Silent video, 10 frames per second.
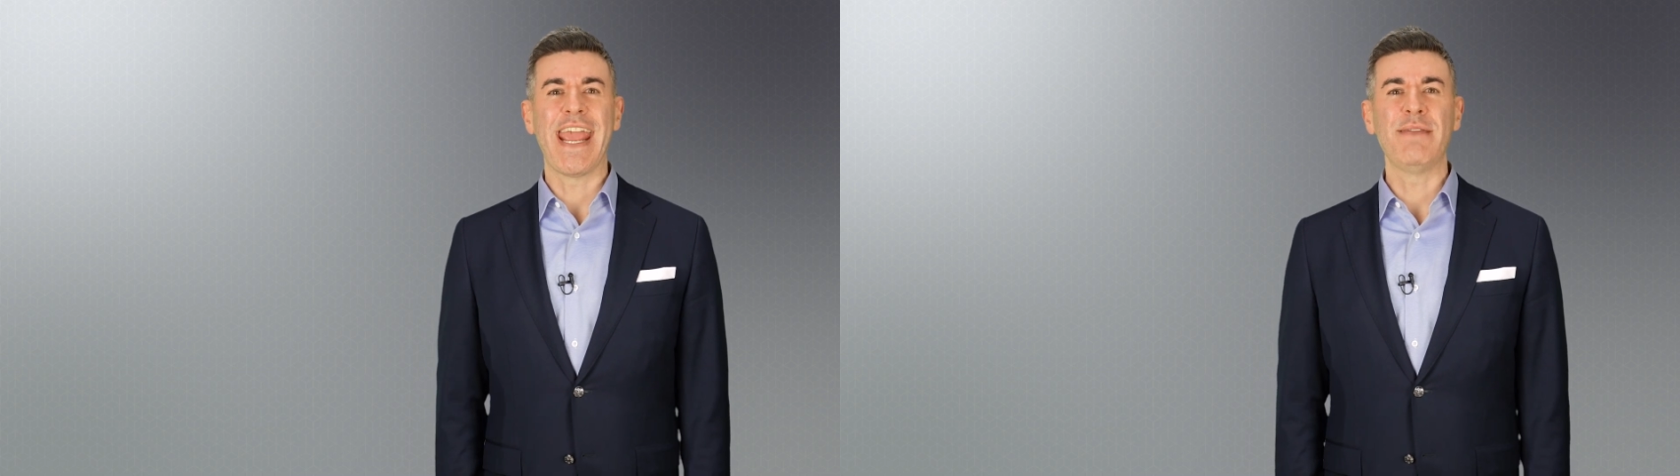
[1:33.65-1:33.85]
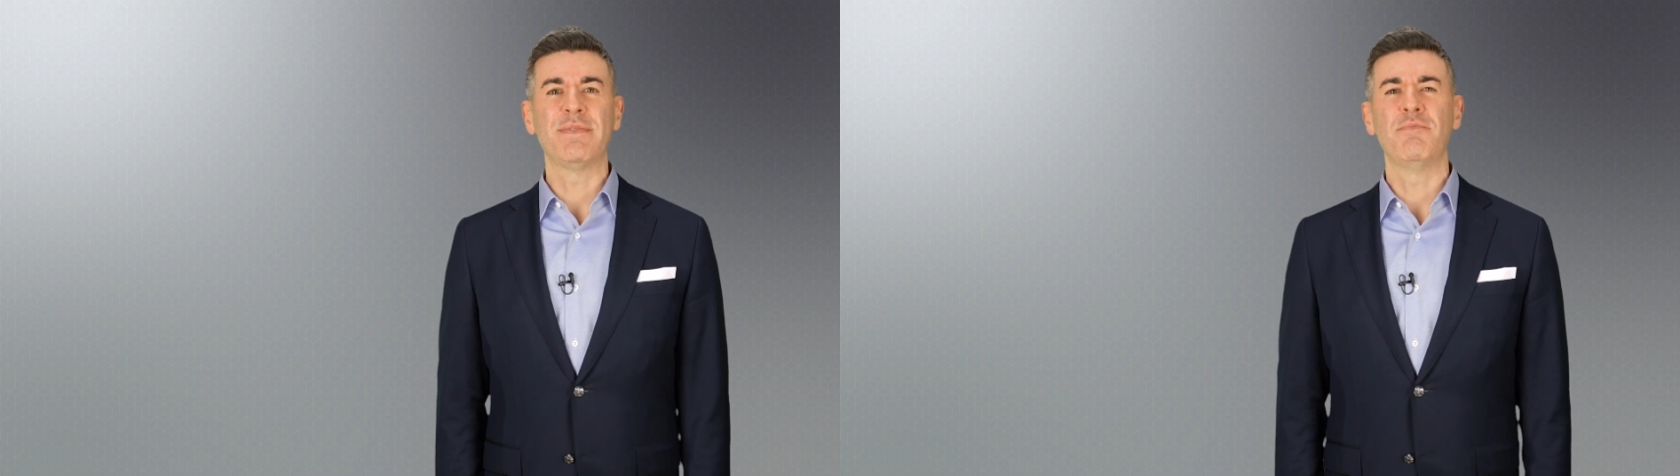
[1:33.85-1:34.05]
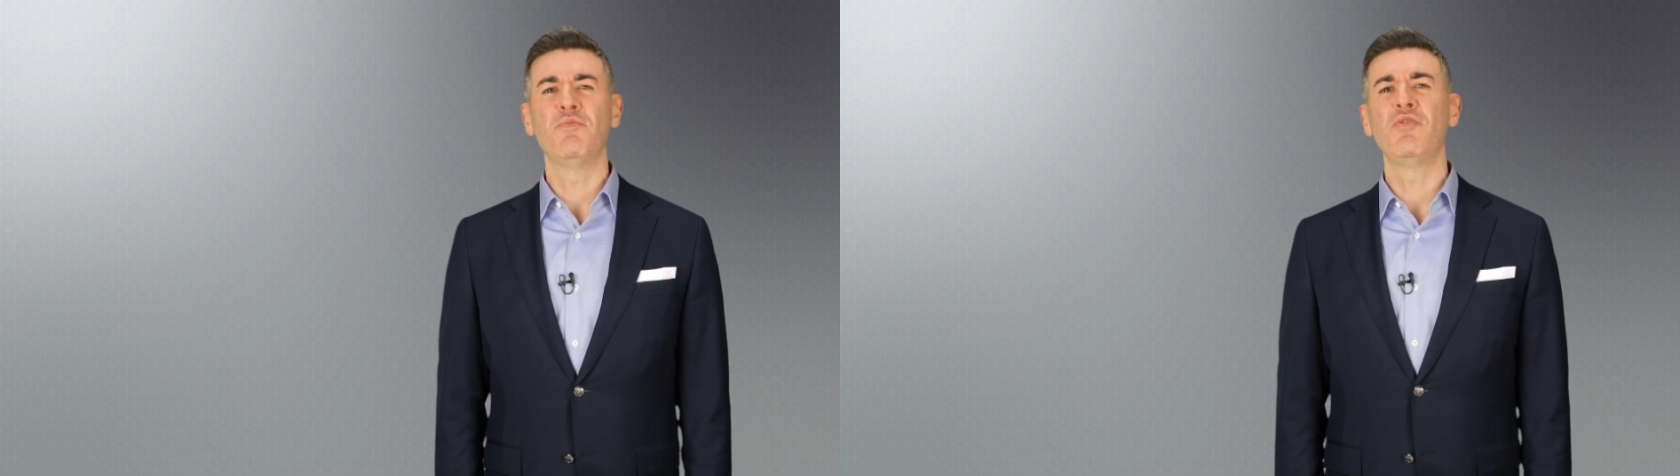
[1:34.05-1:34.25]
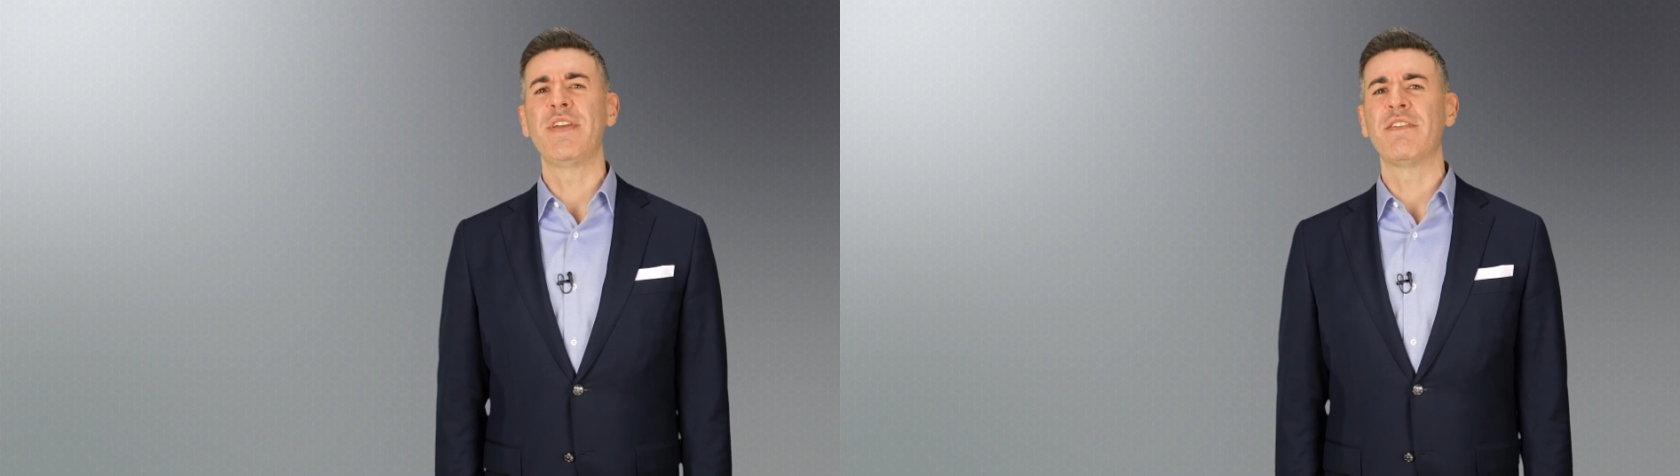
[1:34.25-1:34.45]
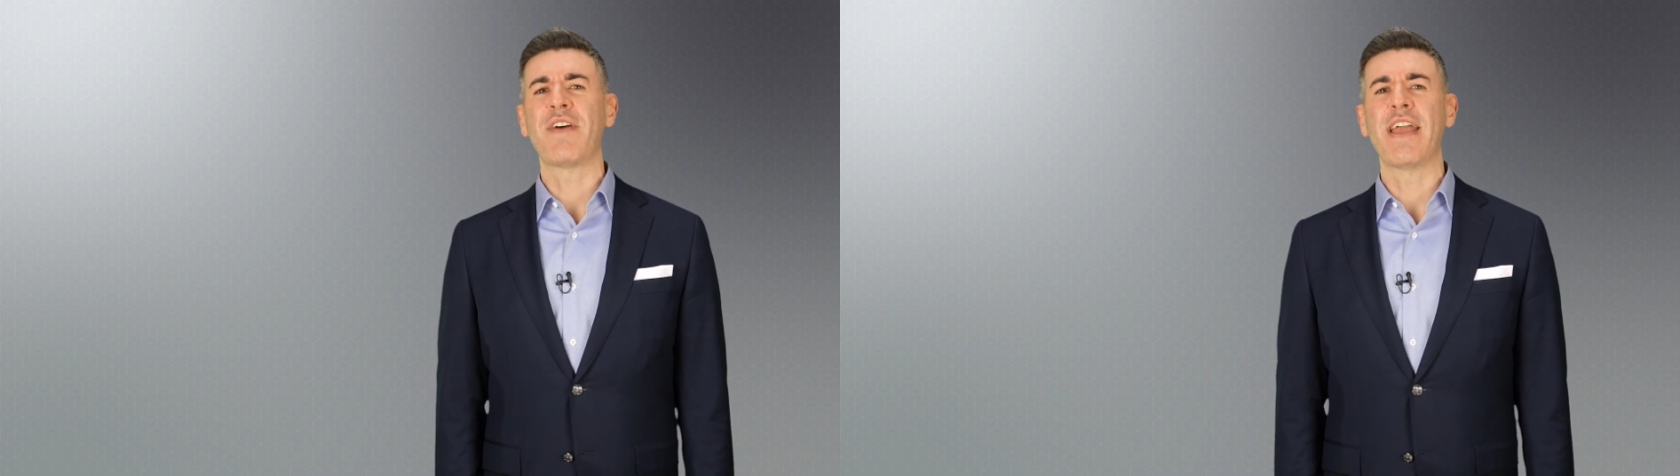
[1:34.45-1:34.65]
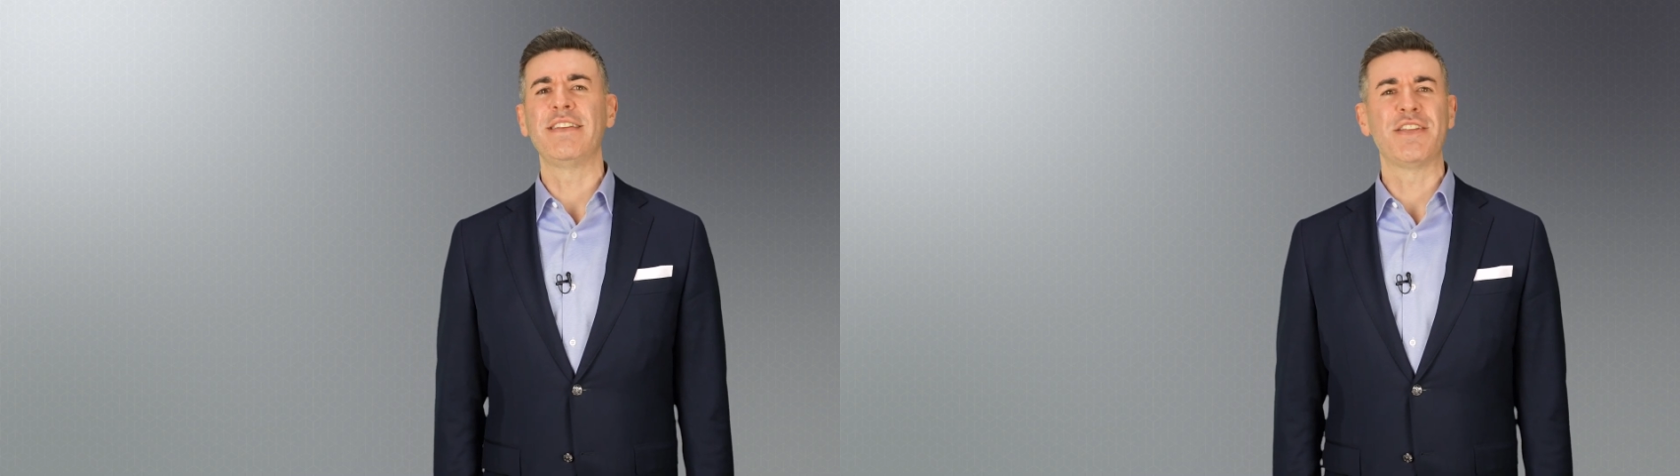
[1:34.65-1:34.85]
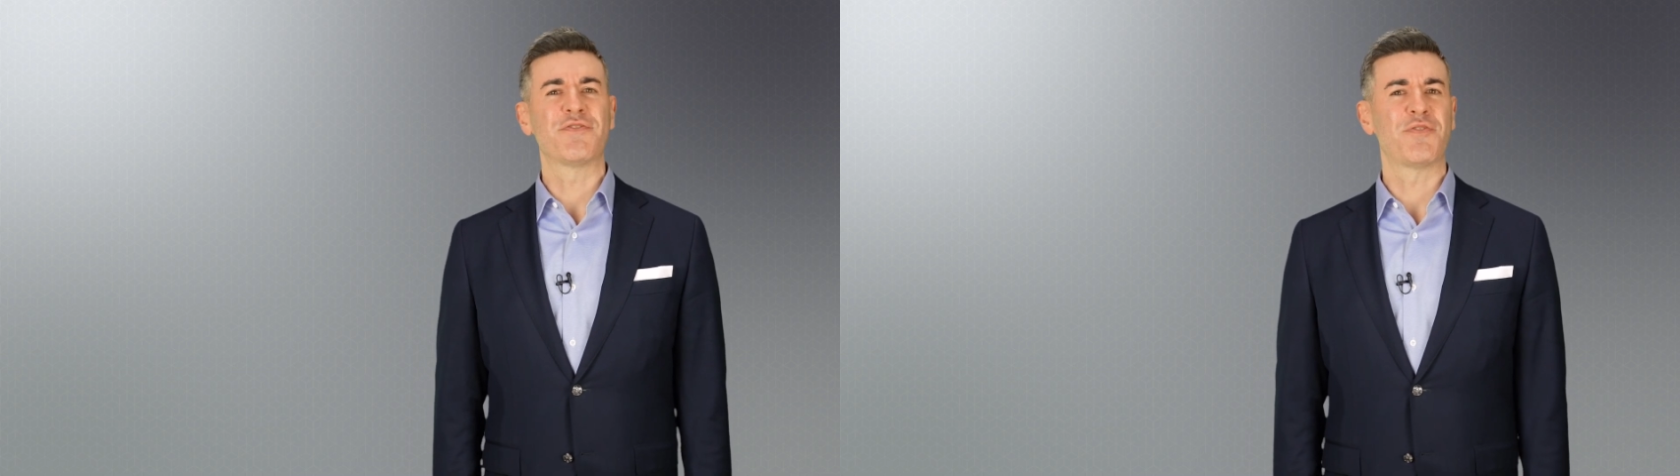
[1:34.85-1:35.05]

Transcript: aimed at moving findings